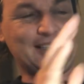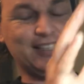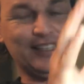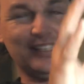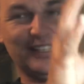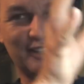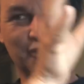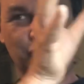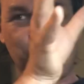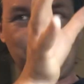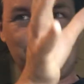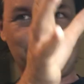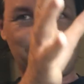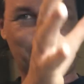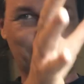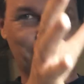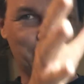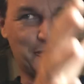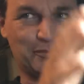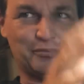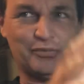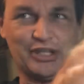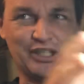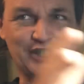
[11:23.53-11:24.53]
you can
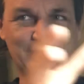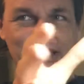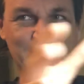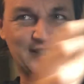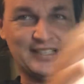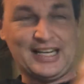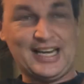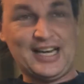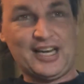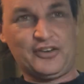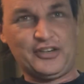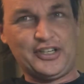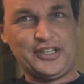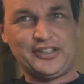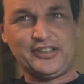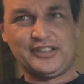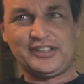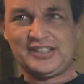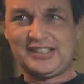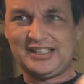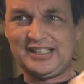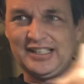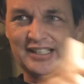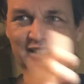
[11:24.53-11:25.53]
start to break it down and
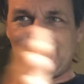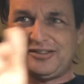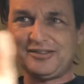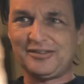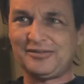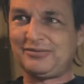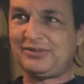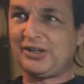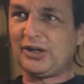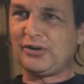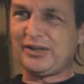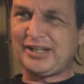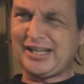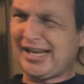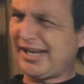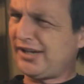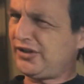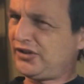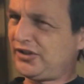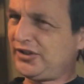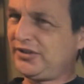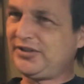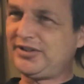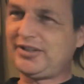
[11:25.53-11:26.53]
see
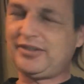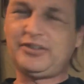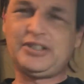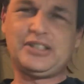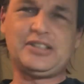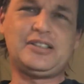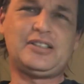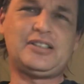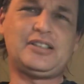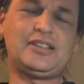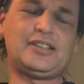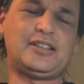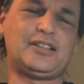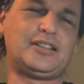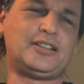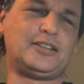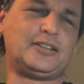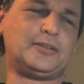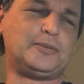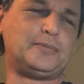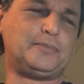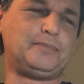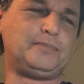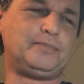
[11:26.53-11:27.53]
variations of it
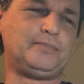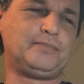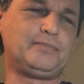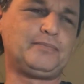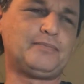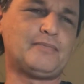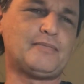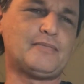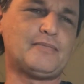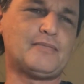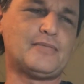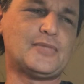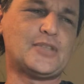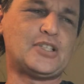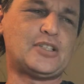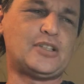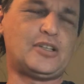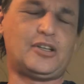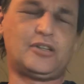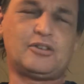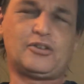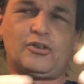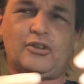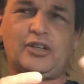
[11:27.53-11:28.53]

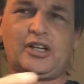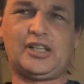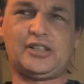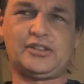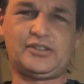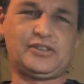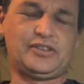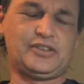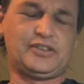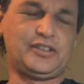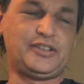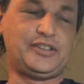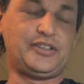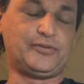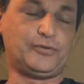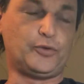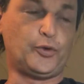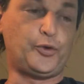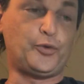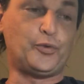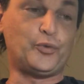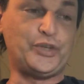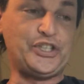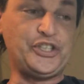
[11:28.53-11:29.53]
across
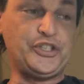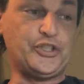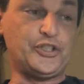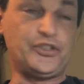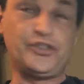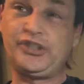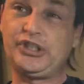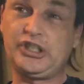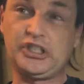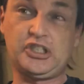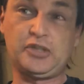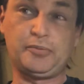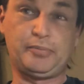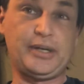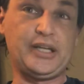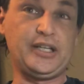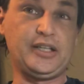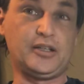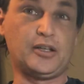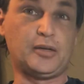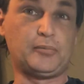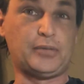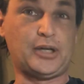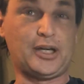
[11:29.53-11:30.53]
different regions, just
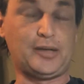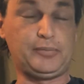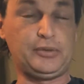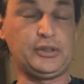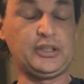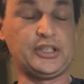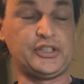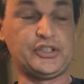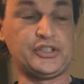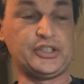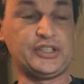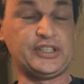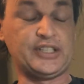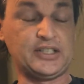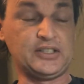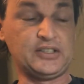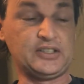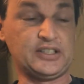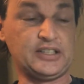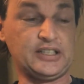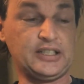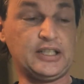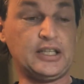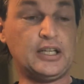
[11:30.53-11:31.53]
depending on population
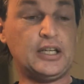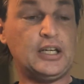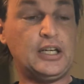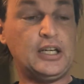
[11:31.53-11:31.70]
density.